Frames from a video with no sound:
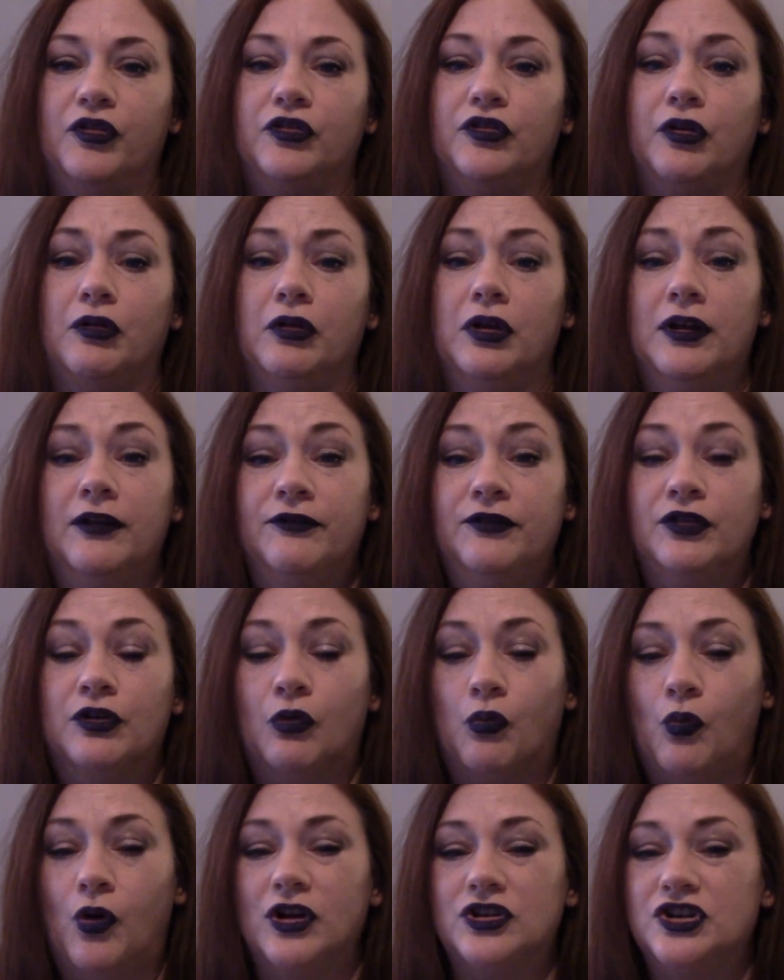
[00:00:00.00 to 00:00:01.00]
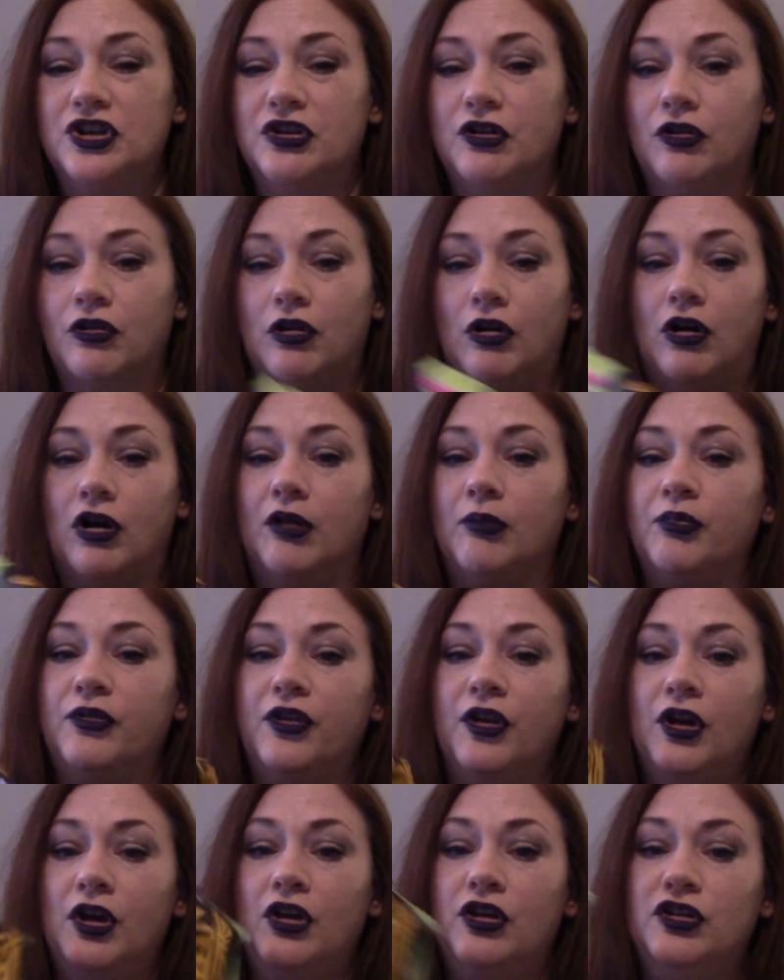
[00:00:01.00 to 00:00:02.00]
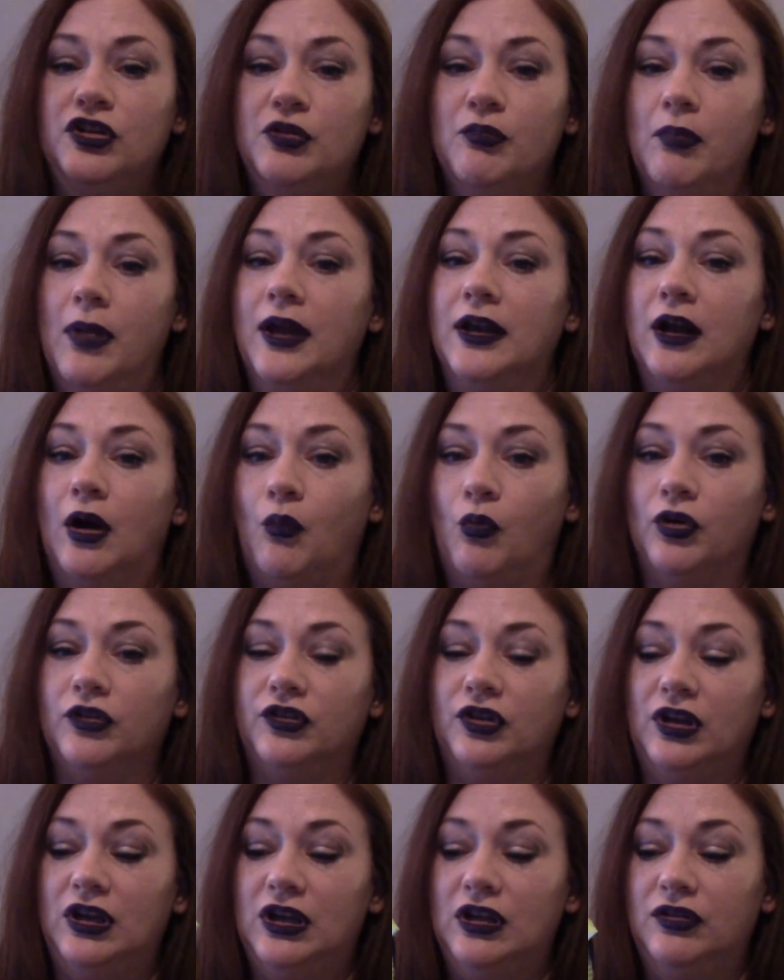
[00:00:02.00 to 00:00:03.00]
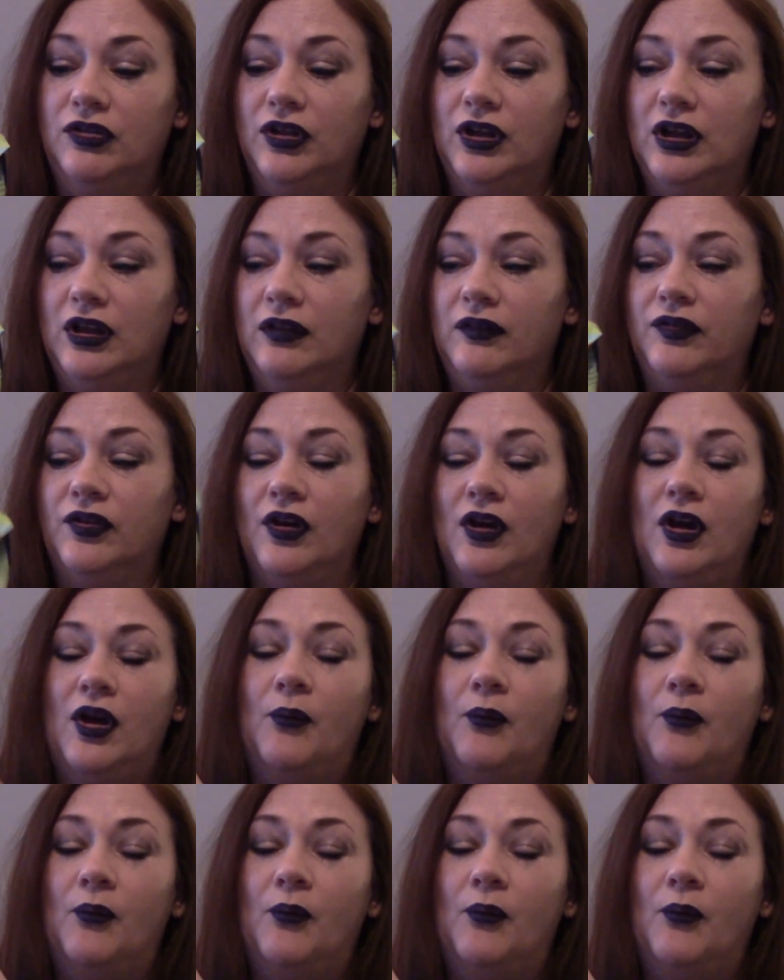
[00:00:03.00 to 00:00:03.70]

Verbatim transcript: So if you're watching your carbs, you may not want to eat these.